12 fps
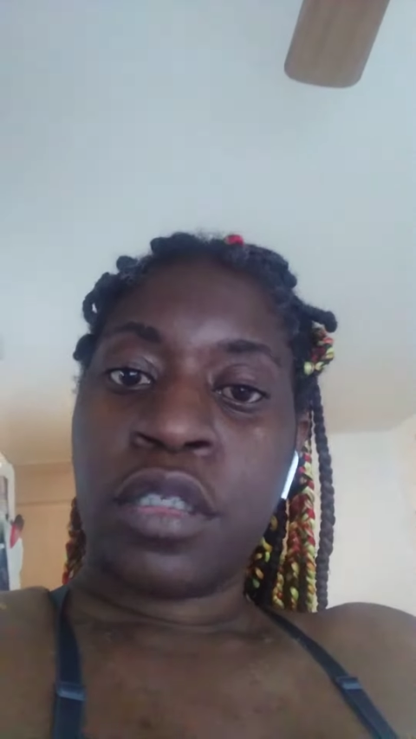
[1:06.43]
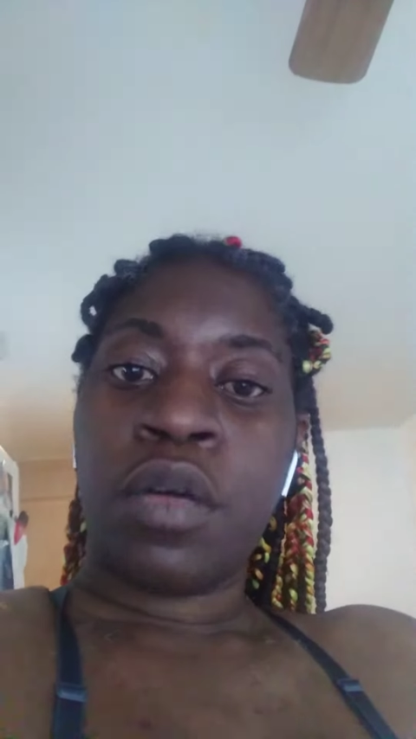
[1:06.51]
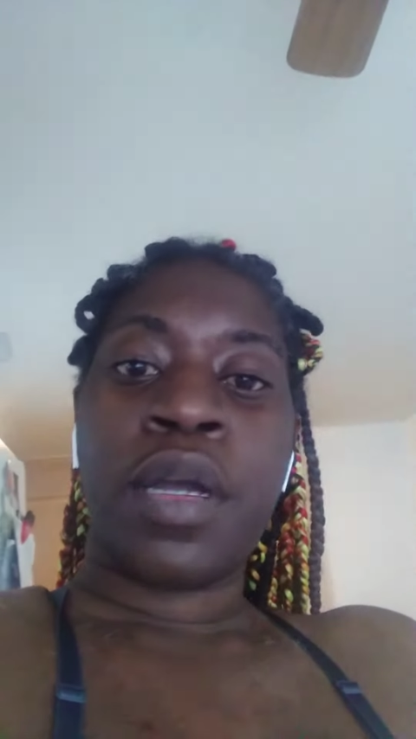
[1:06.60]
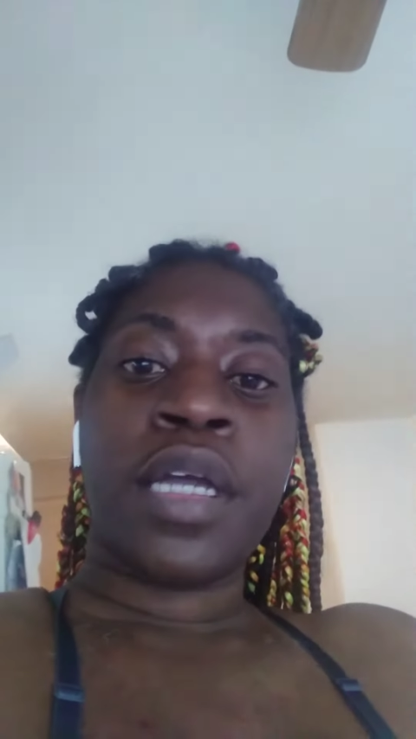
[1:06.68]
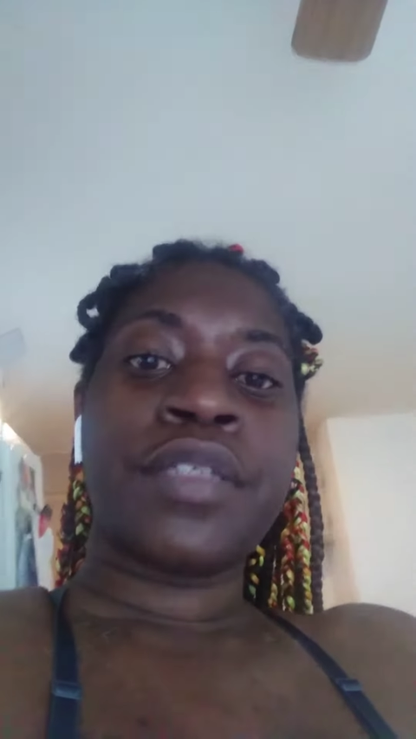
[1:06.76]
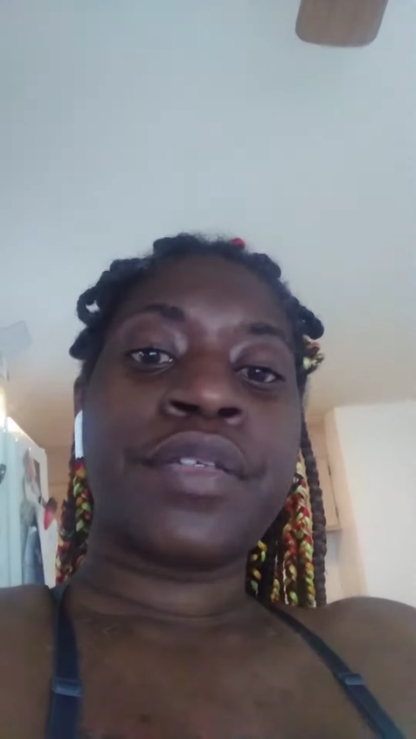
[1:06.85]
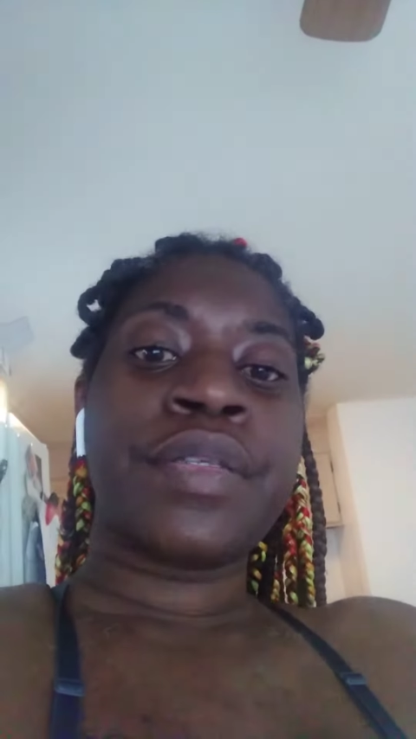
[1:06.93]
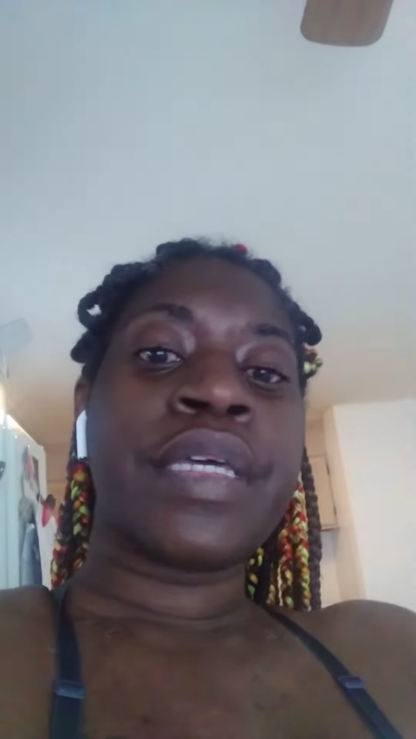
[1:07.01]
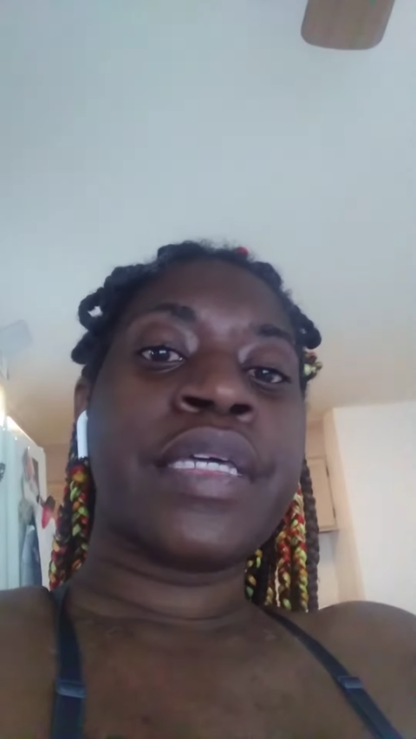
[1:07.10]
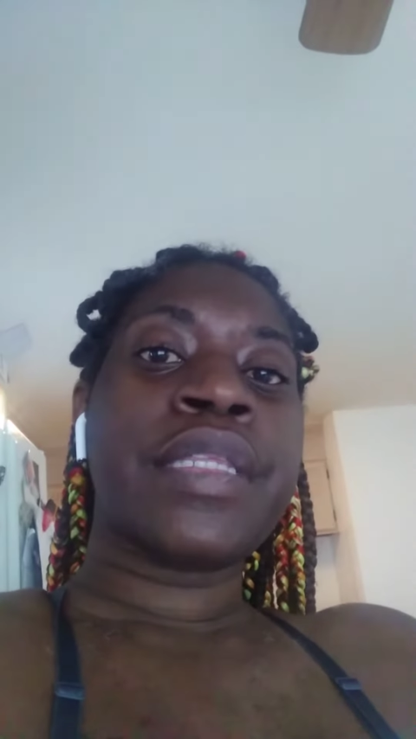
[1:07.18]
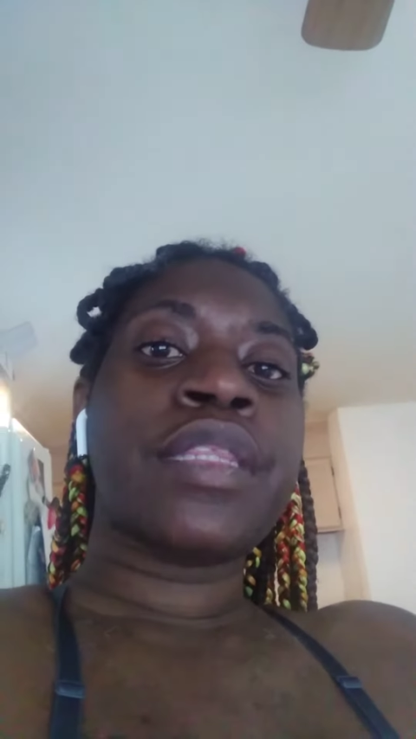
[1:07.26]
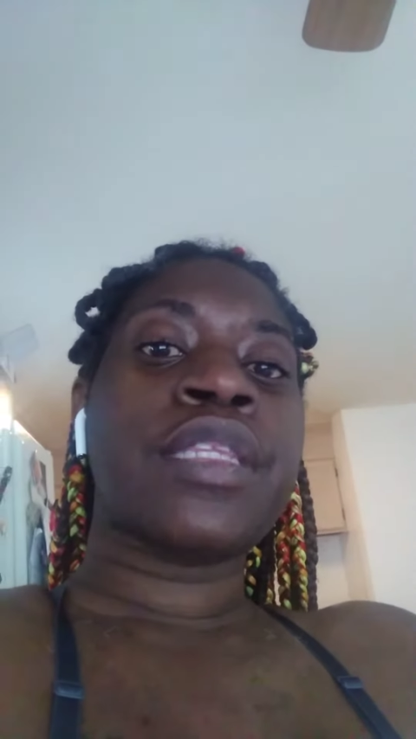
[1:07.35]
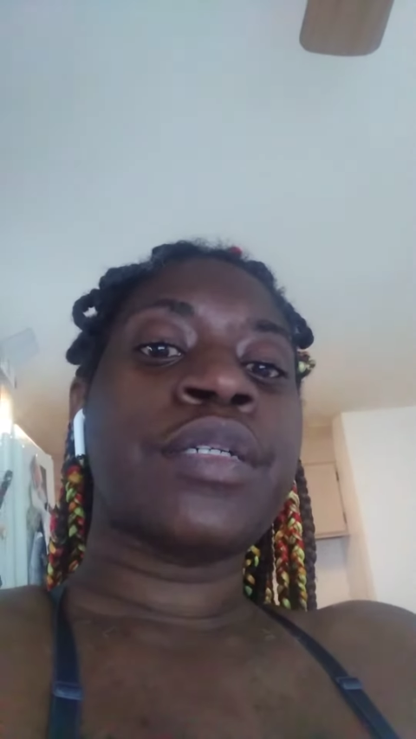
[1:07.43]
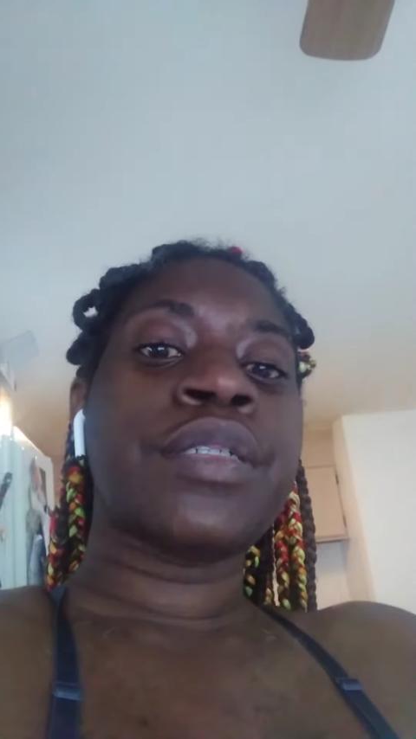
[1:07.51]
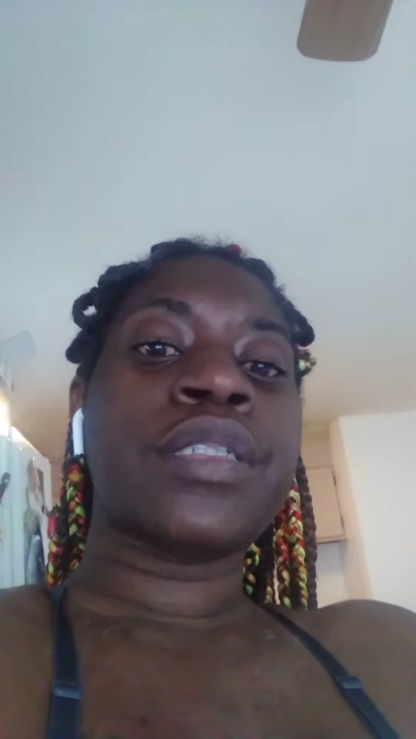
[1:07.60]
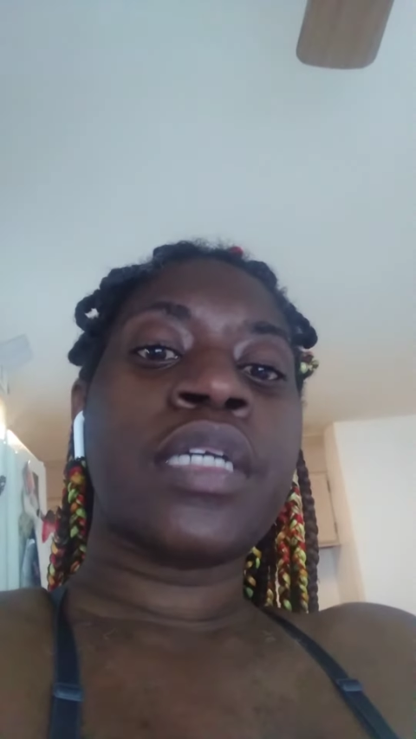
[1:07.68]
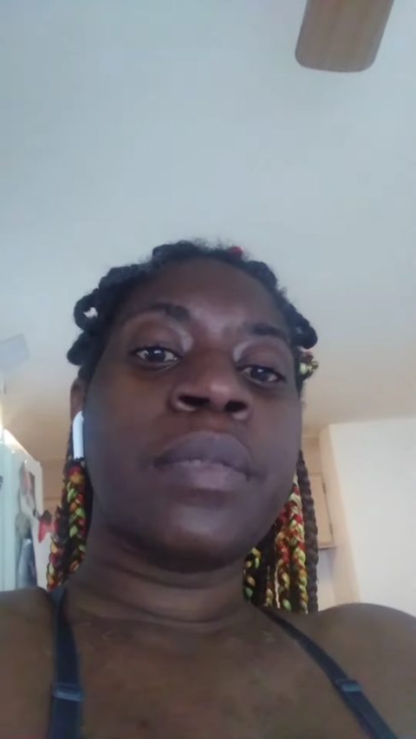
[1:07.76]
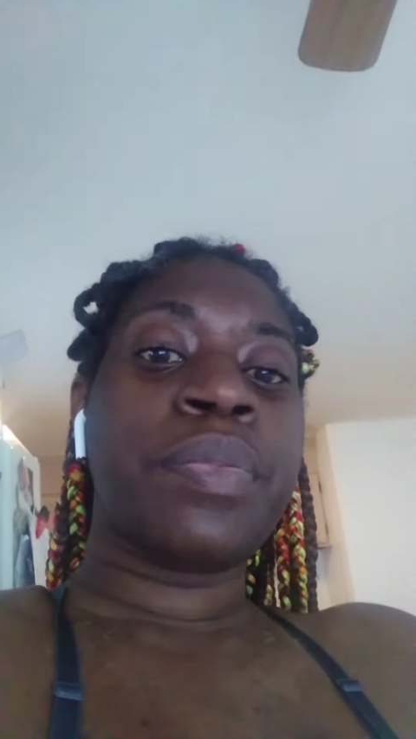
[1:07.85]
Okay, so then
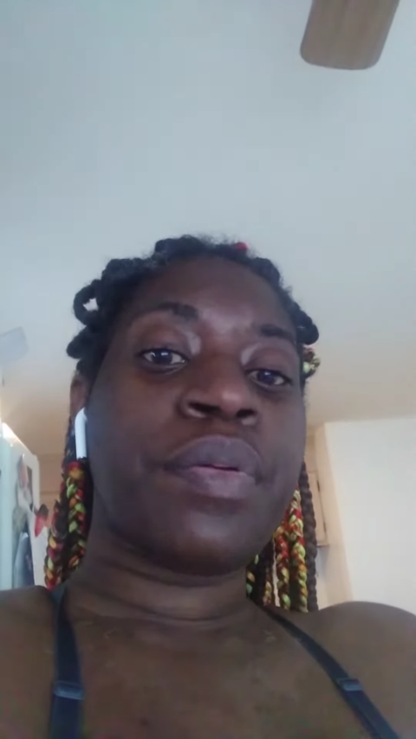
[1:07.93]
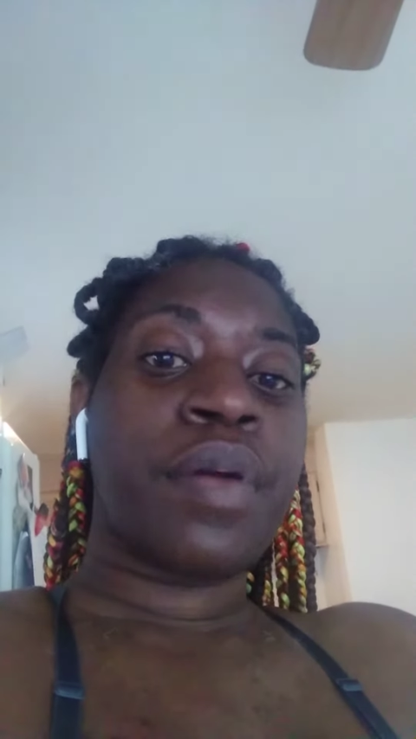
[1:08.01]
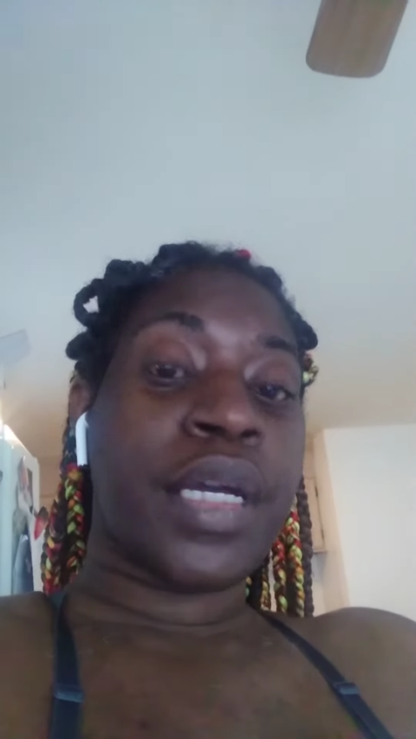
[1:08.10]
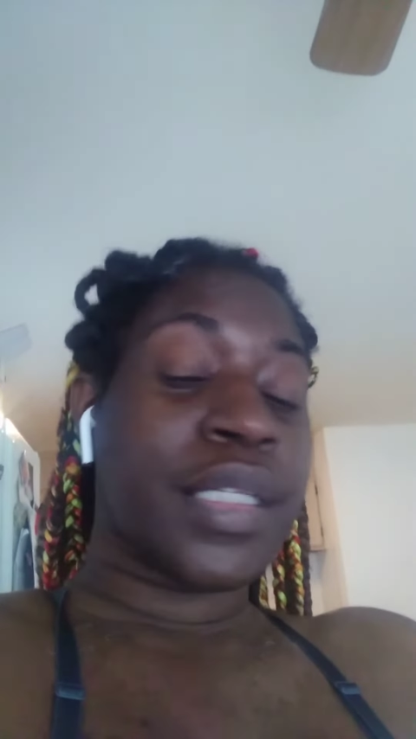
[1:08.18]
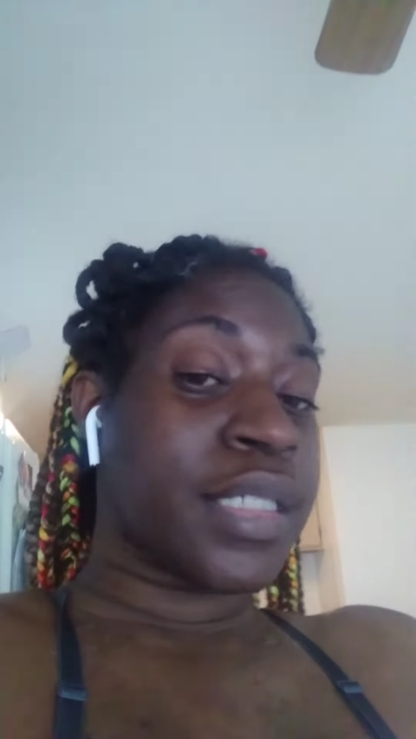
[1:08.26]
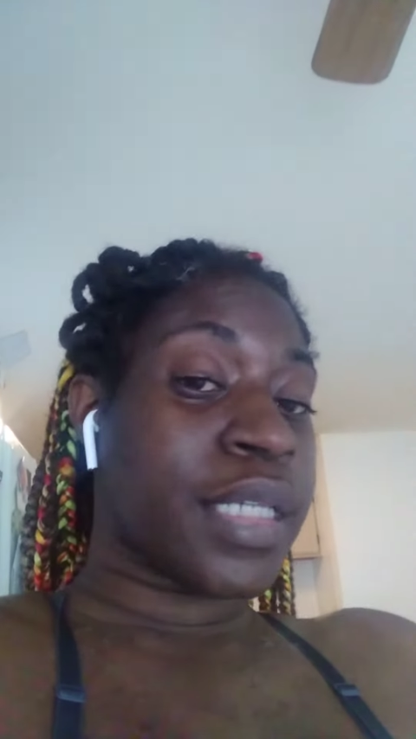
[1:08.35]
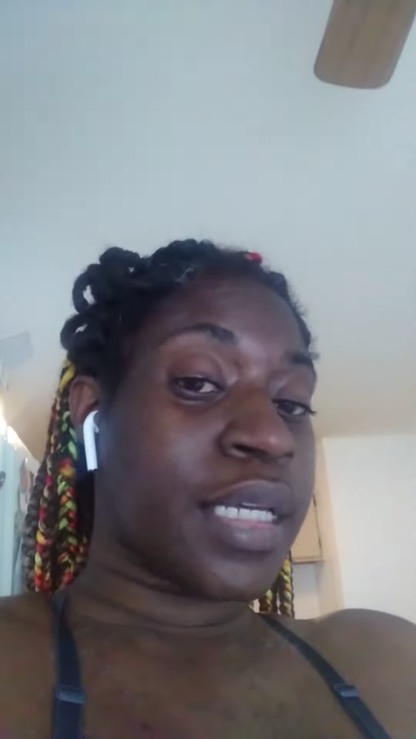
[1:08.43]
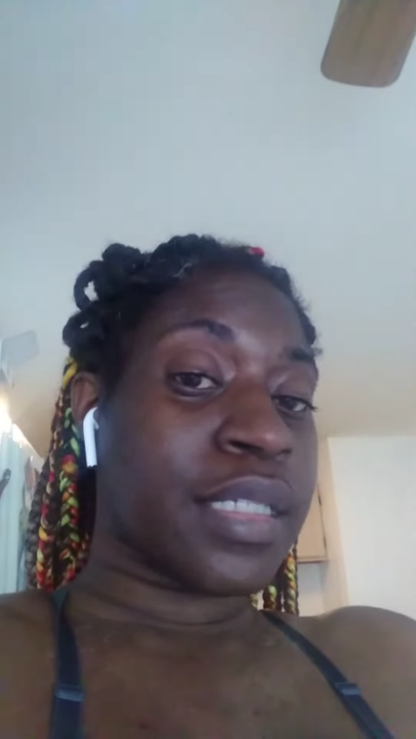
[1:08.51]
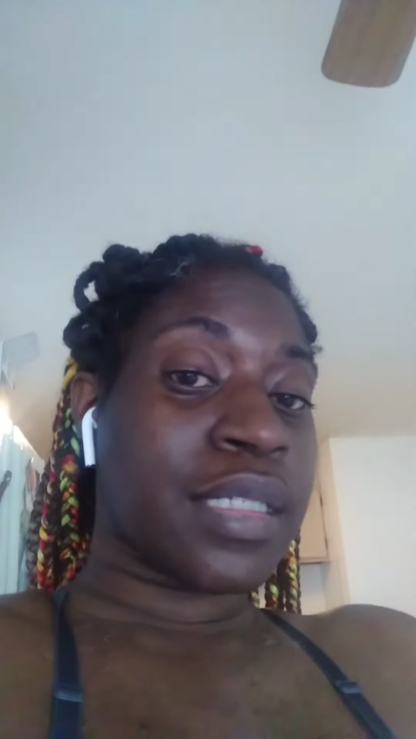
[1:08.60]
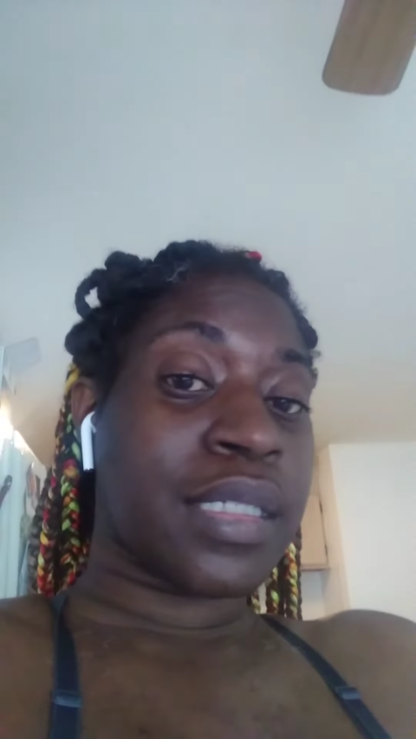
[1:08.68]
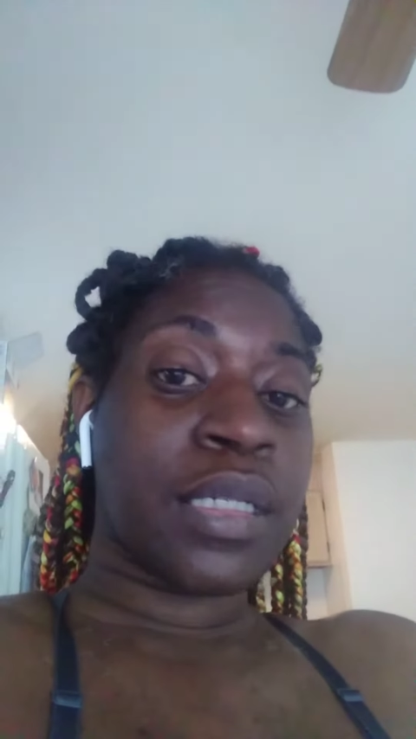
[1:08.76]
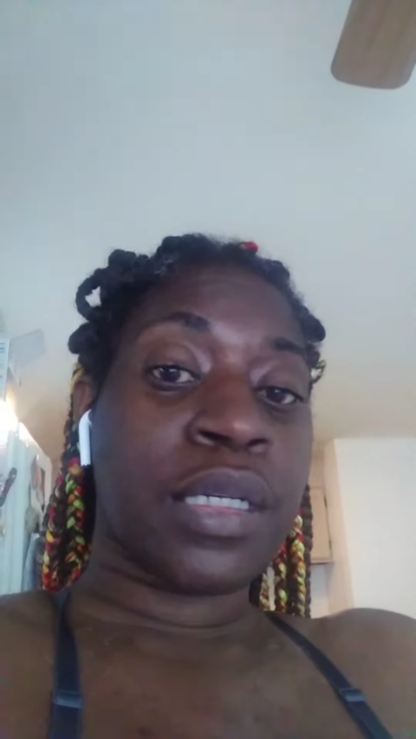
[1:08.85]
there's a process